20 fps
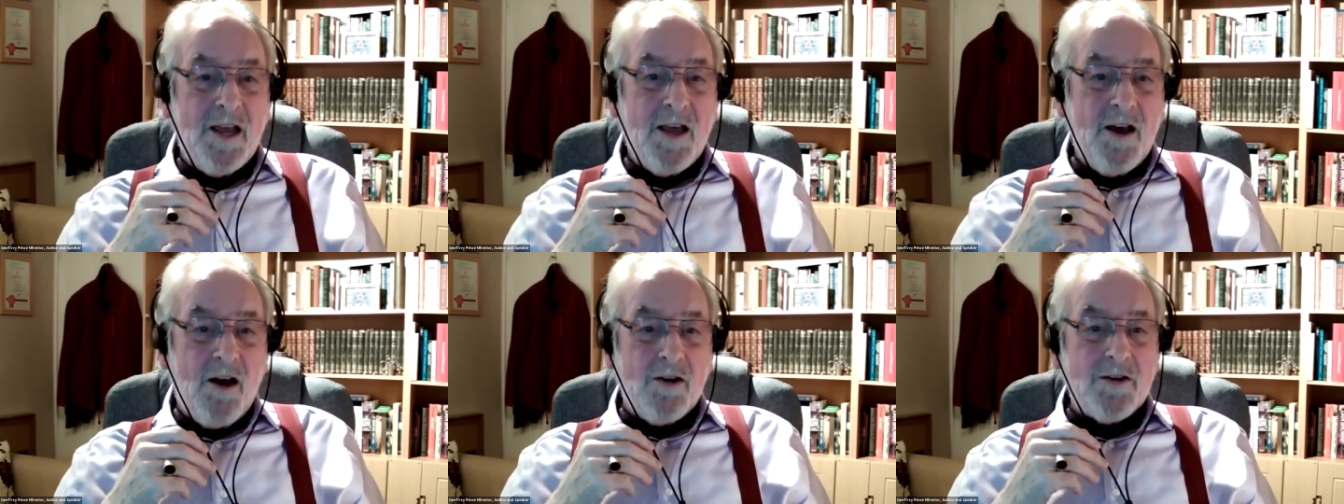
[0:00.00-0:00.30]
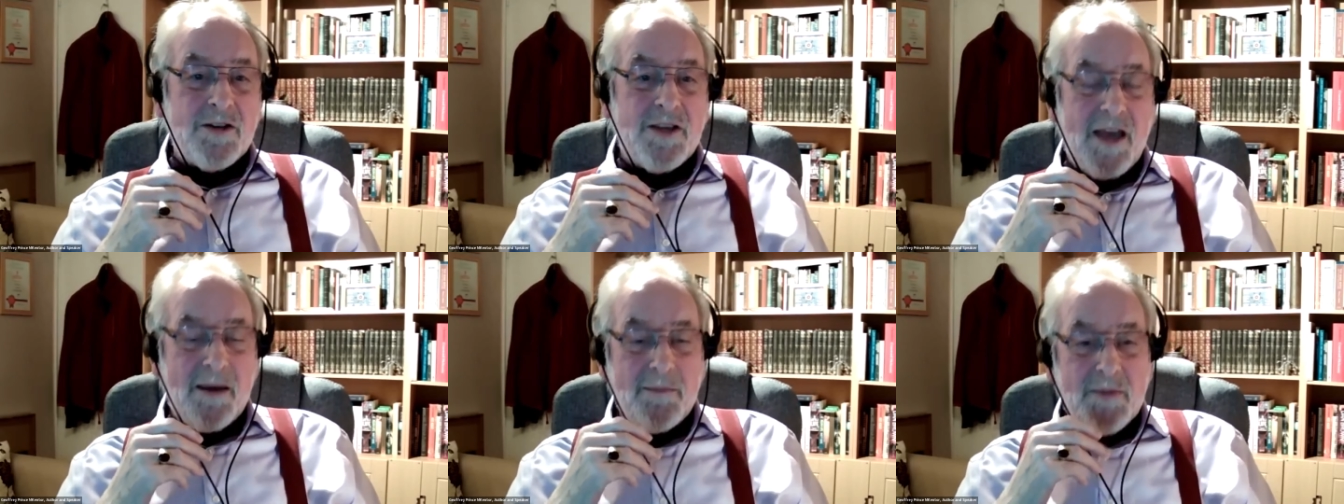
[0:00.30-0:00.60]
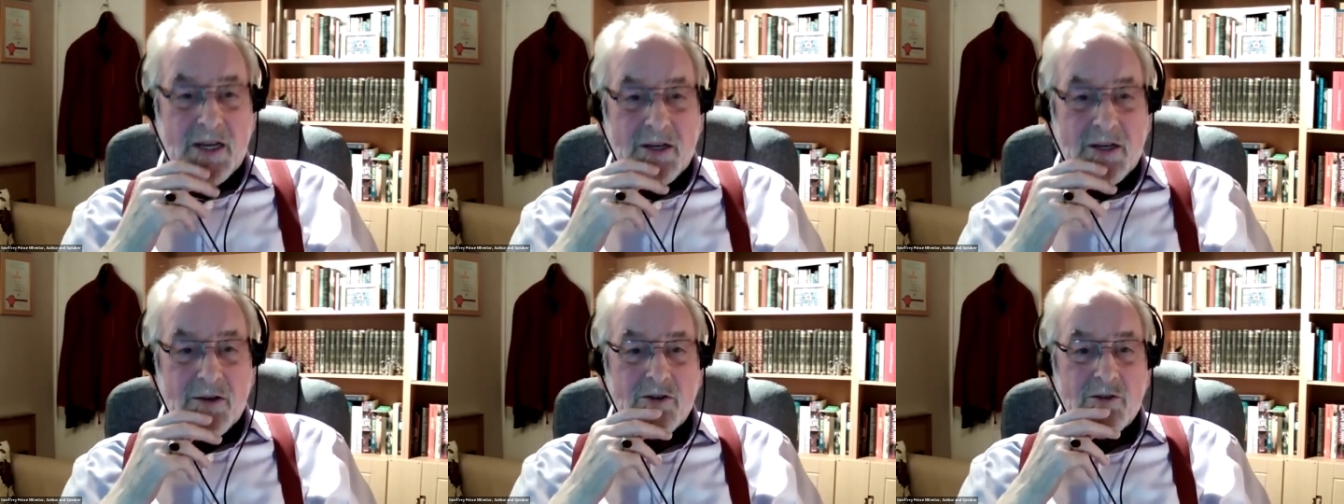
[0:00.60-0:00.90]
on
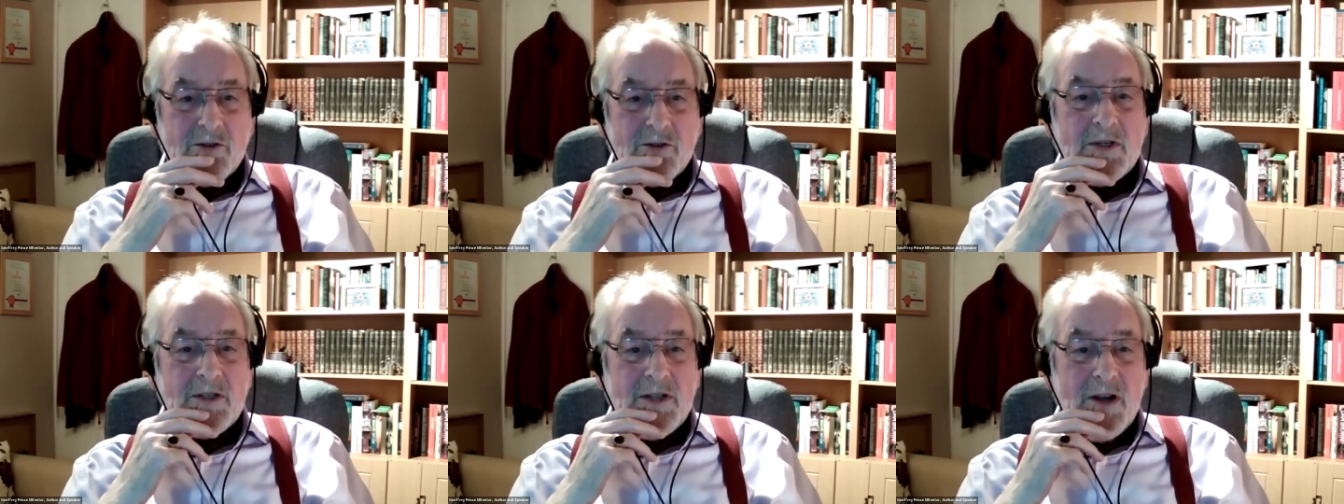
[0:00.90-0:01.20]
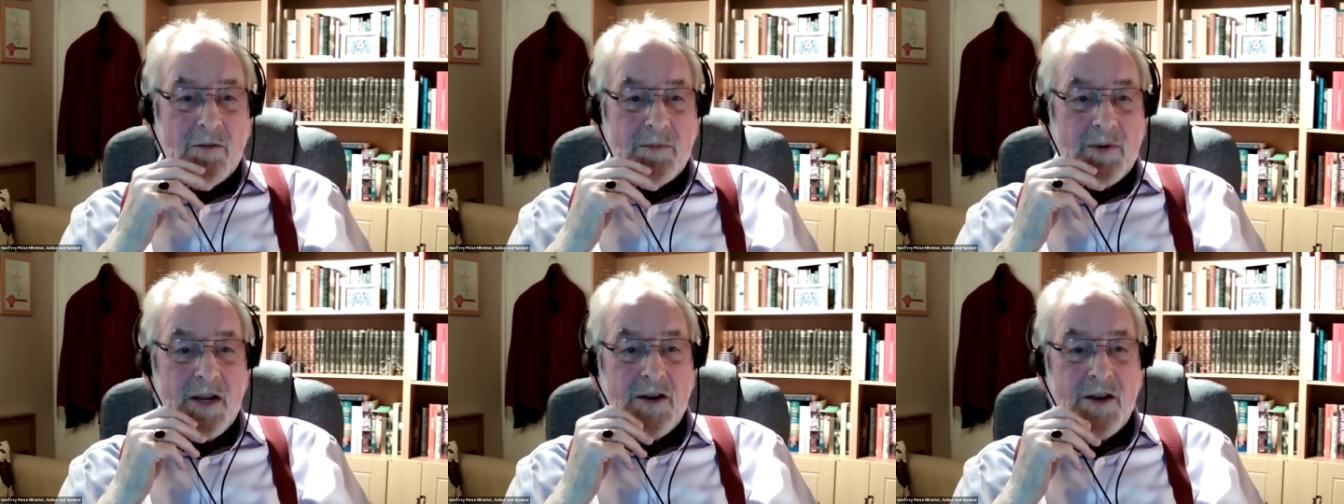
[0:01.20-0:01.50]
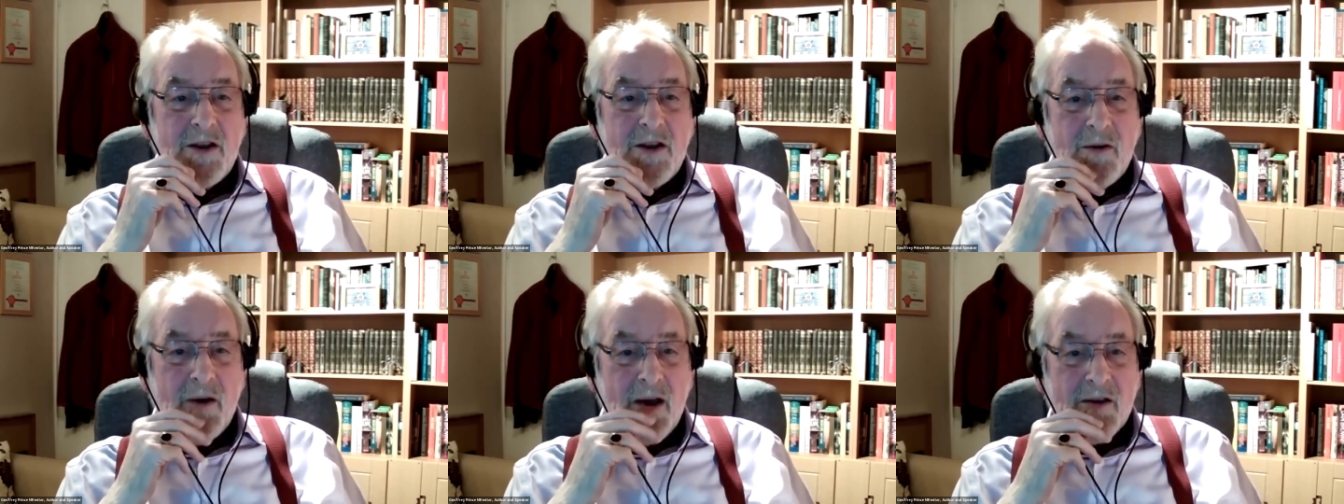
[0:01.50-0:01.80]
chemicals because
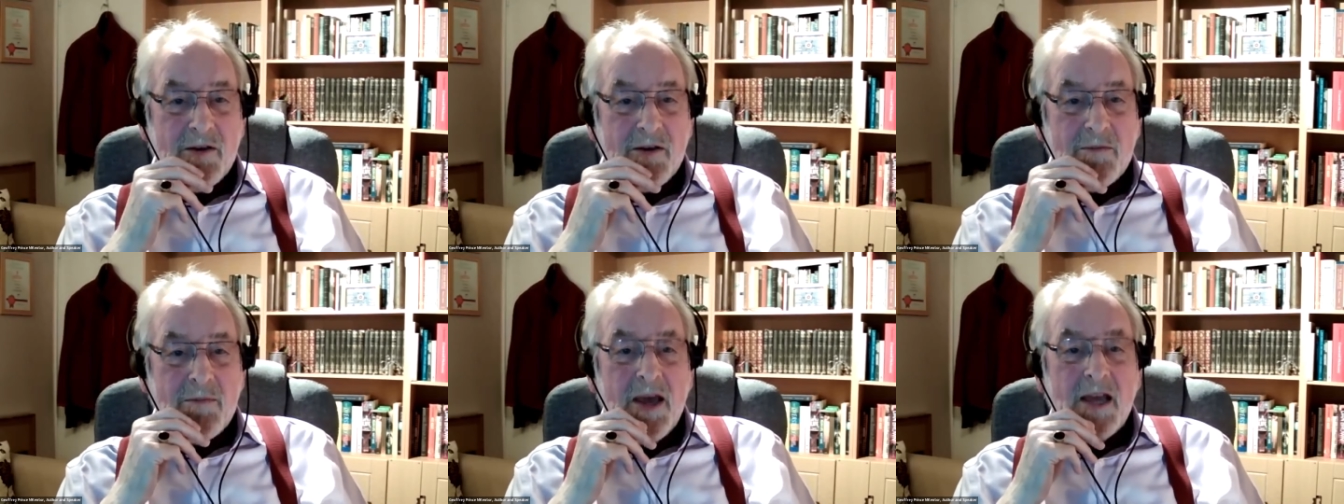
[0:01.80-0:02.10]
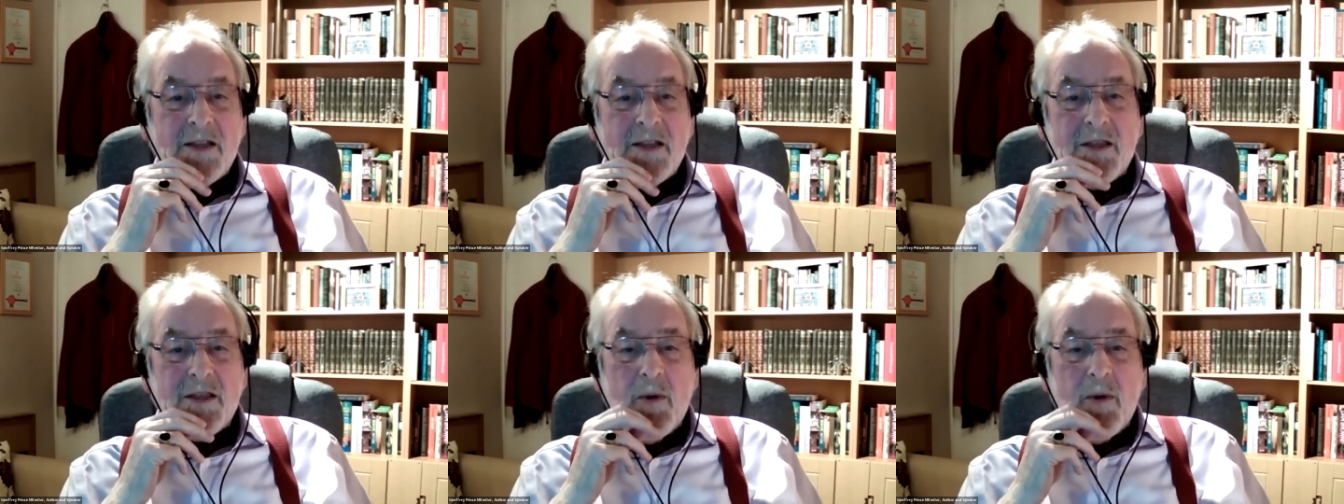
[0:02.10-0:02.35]
nobody knew how you made